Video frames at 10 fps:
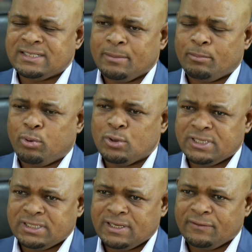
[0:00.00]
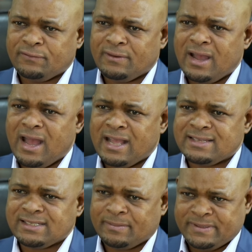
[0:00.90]
a positive
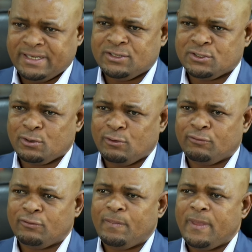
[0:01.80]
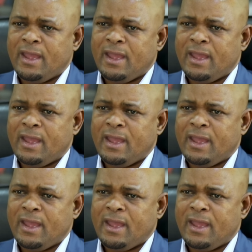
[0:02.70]
acceptance of